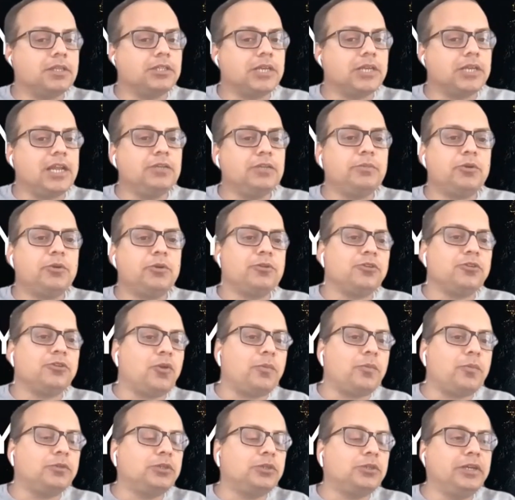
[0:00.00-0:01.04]
is a challenge, but also
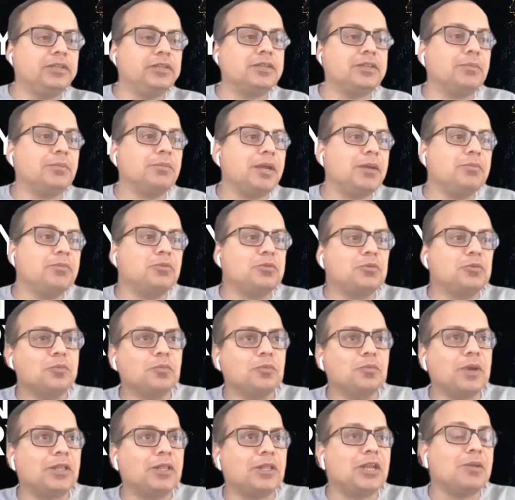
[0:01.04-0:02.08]
an opportunity. Sometimes
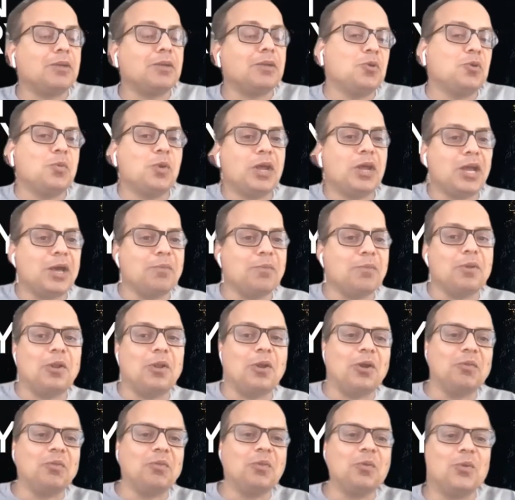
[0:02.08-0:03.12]
by the time you wake up, a
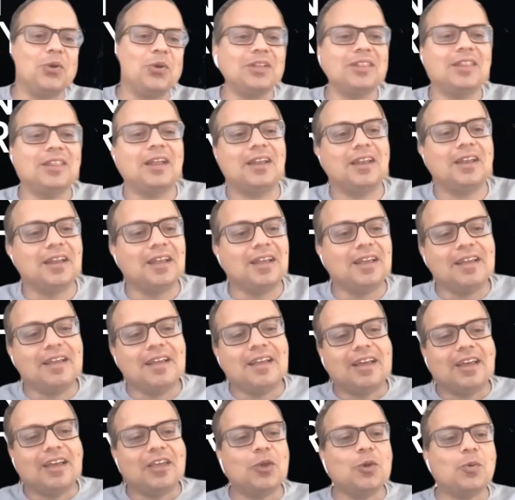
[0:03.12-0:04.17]
lot of the work that
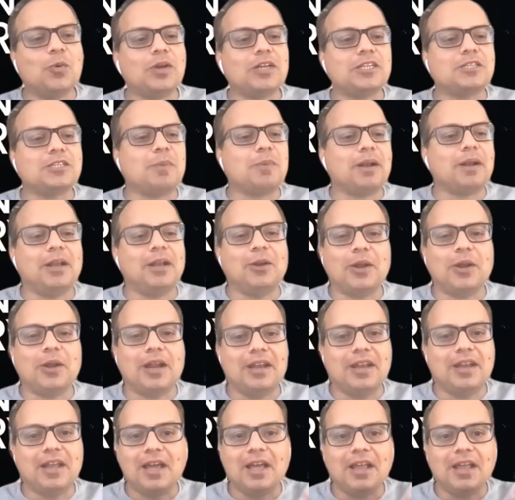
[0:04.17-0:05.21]
you were expecting to
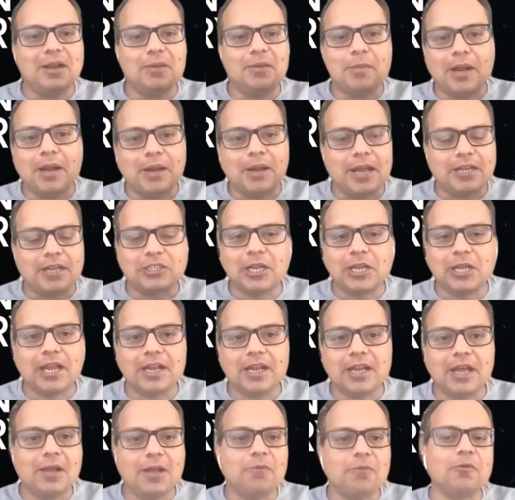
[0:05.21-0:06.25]
get done might actually
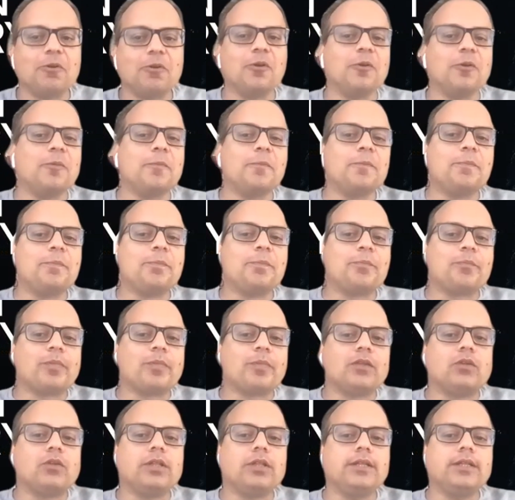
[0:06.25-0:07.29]
get done for you.
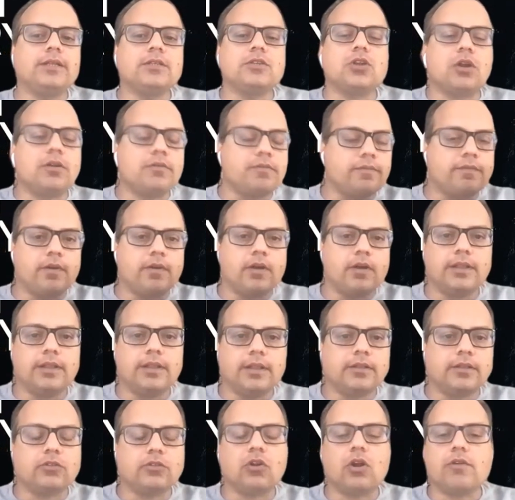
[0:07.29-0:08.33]
So I think there's
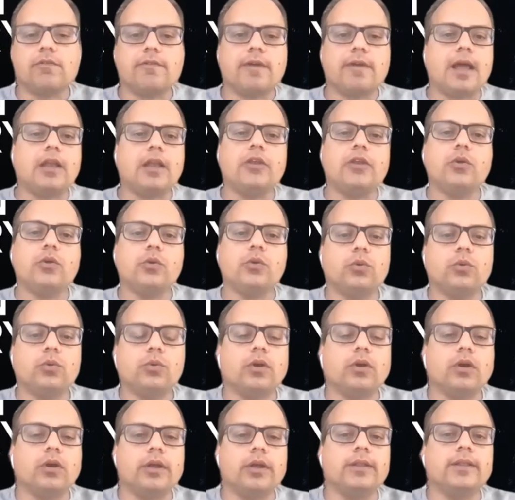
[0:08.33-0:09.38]
a lot of
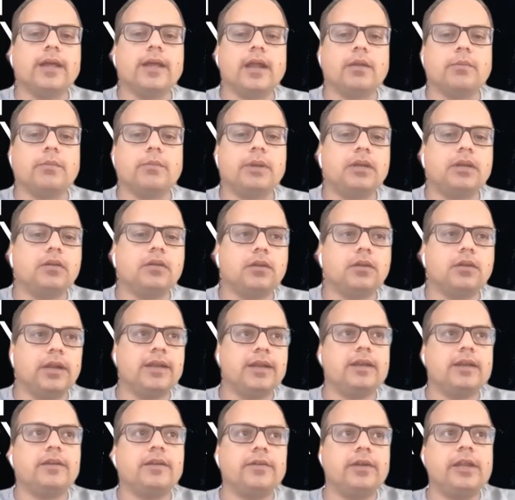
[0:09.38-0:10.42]
value in that, but
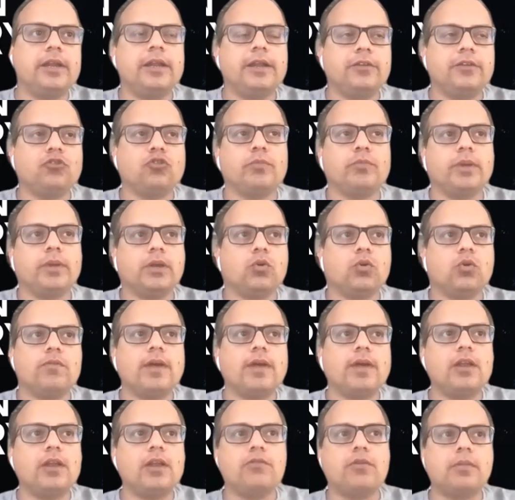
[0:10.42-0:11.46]
it really needs to be
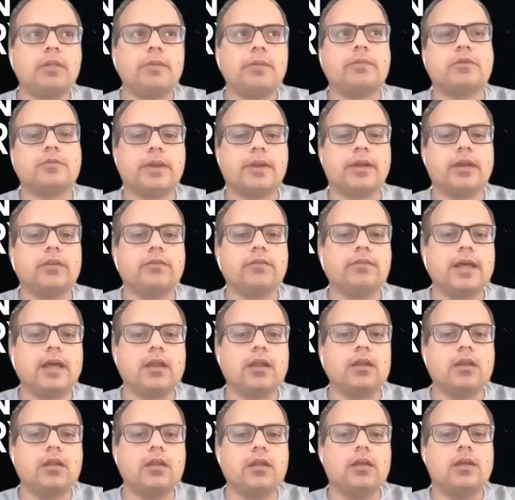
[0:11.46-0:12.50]
core value from the perspective
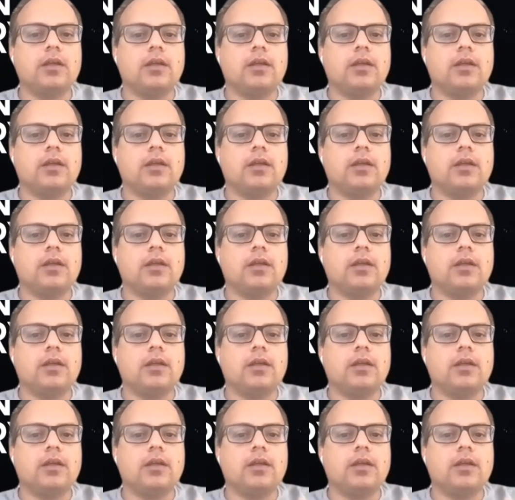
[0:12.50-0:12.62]
that